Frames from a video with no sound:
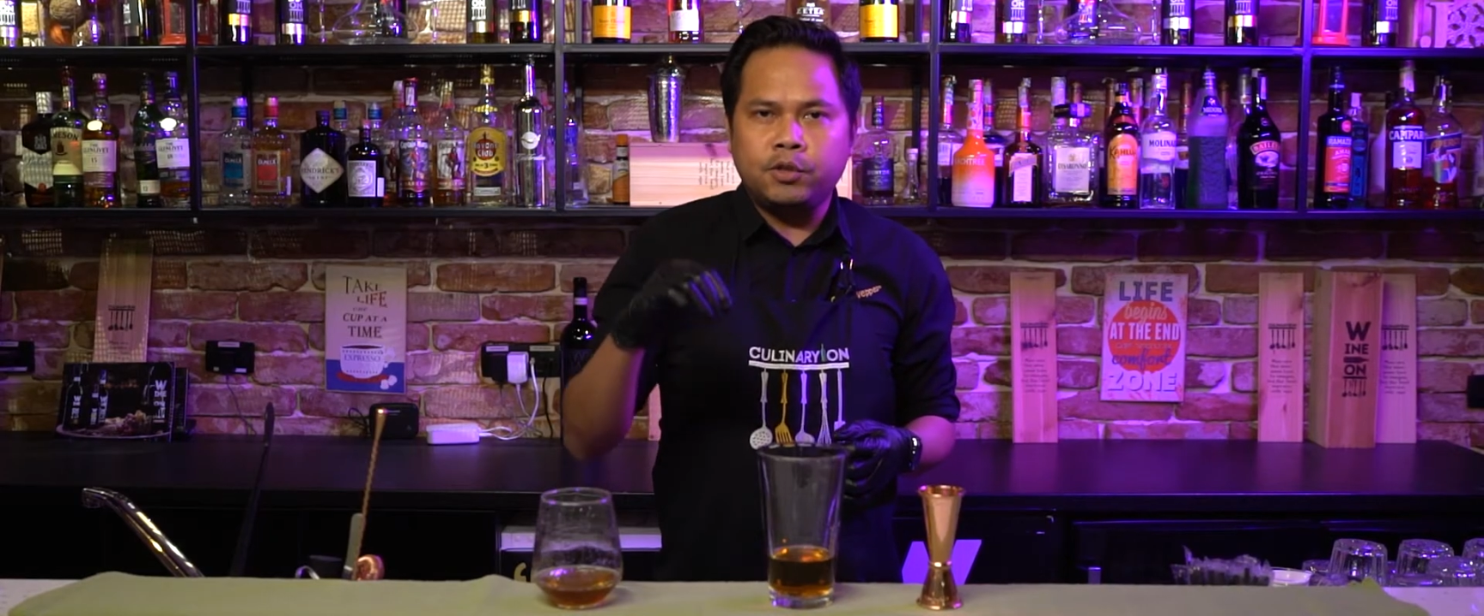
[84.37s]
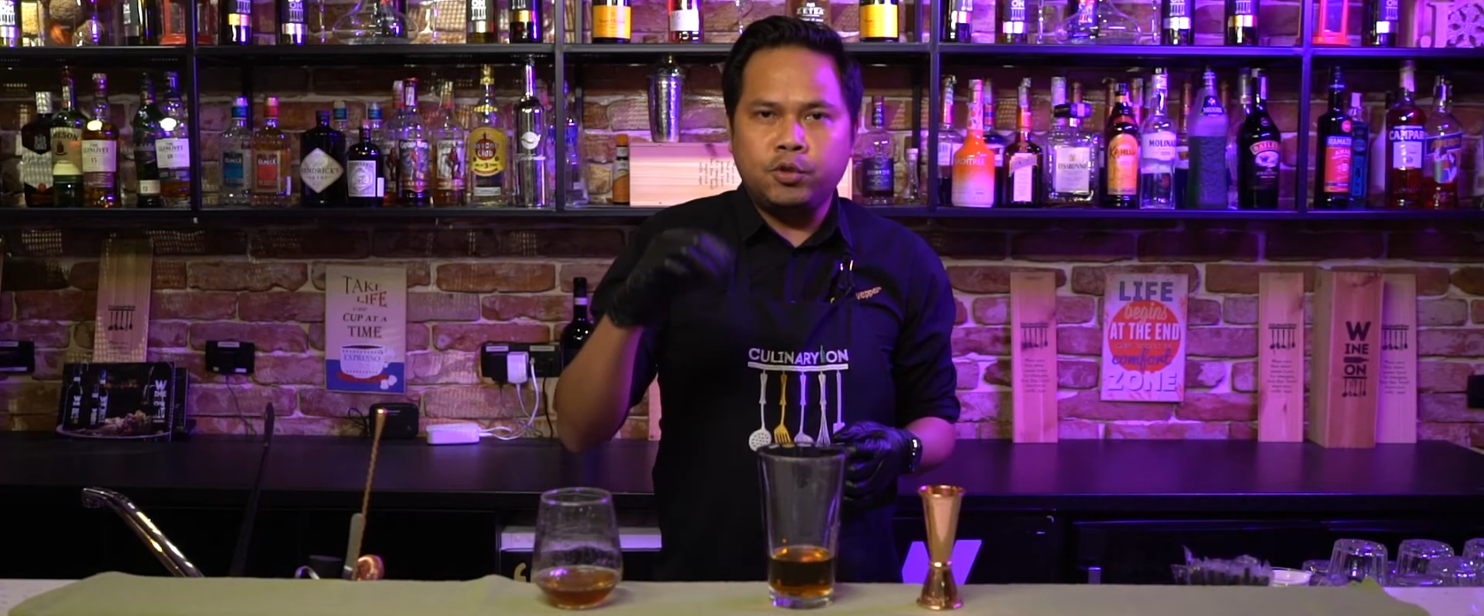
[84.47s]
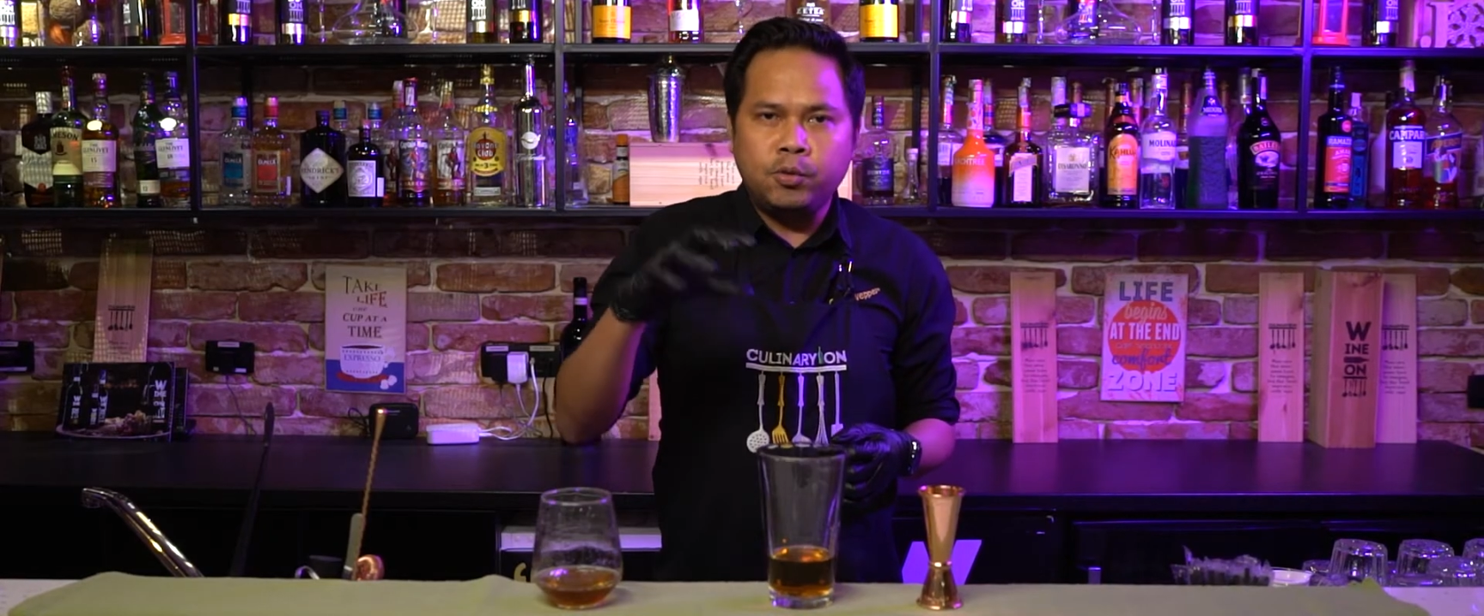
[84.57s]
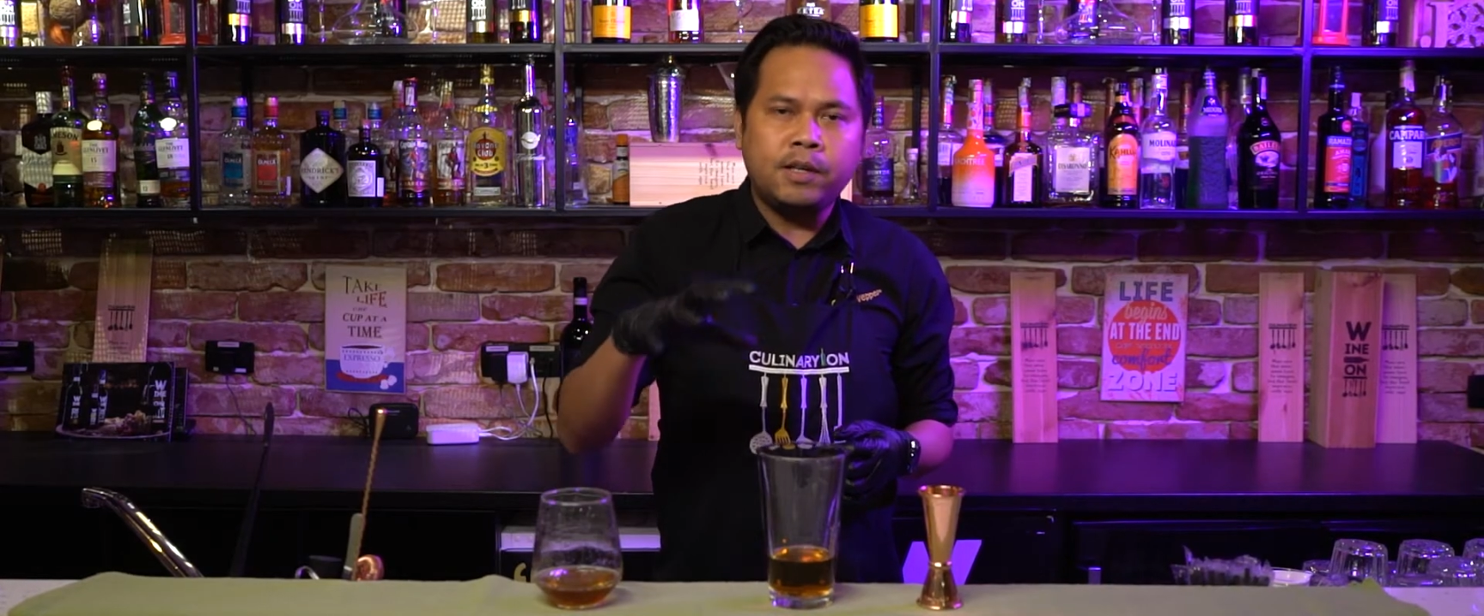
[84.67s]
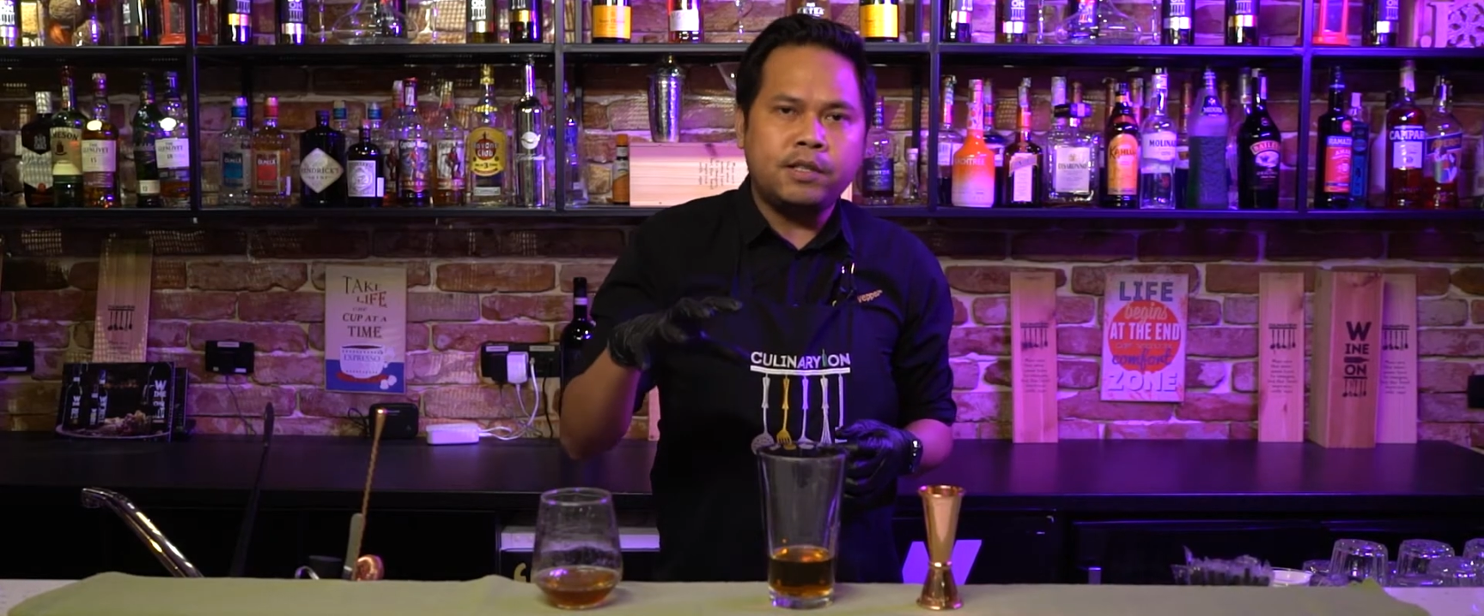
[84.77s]

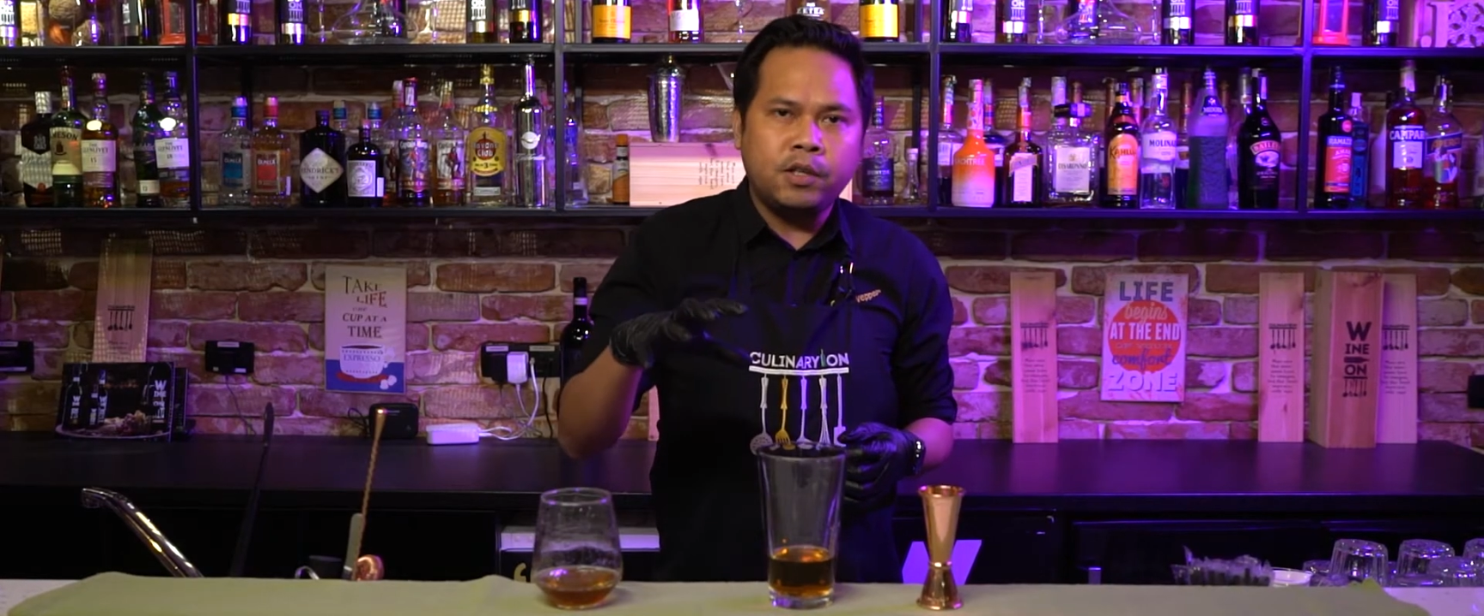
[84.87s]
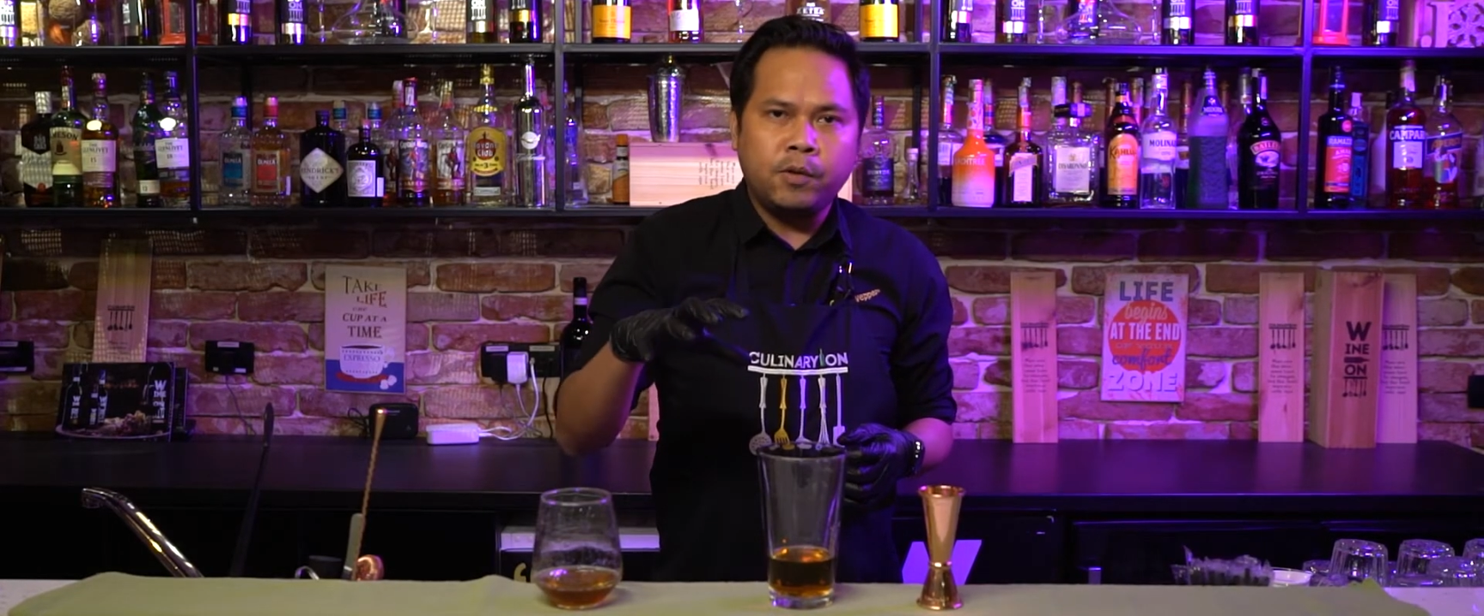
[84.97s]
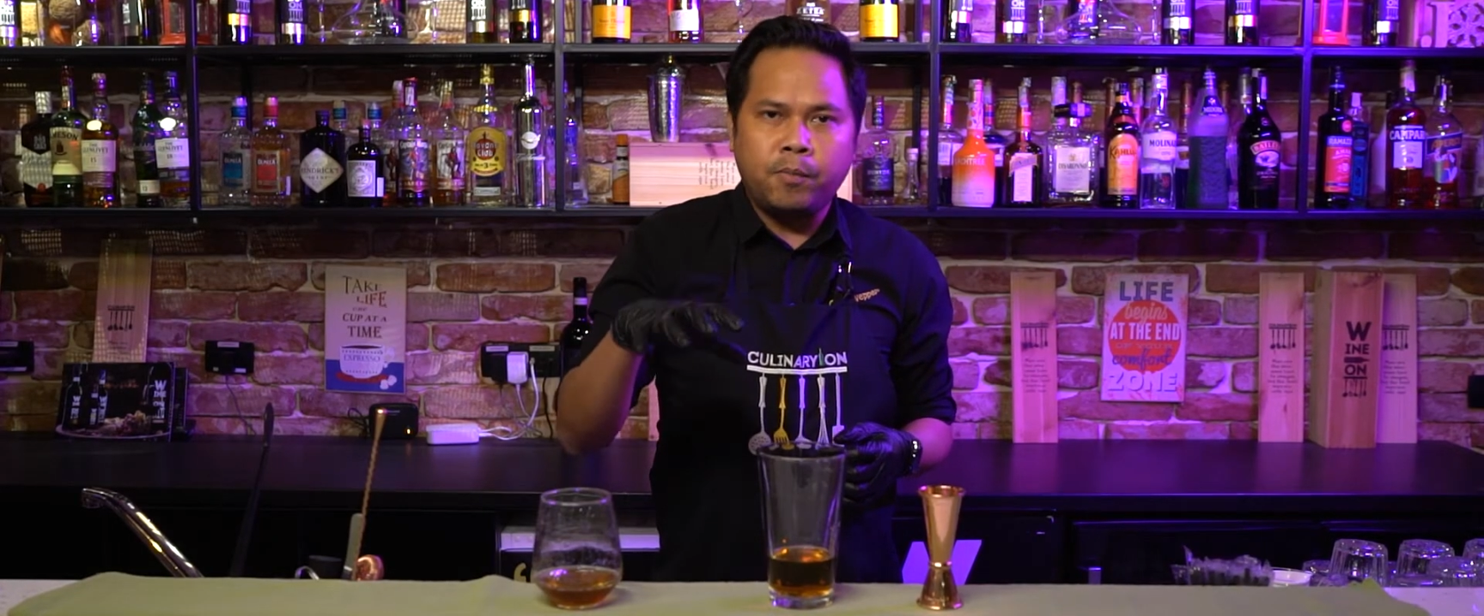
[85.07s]
sugar syrup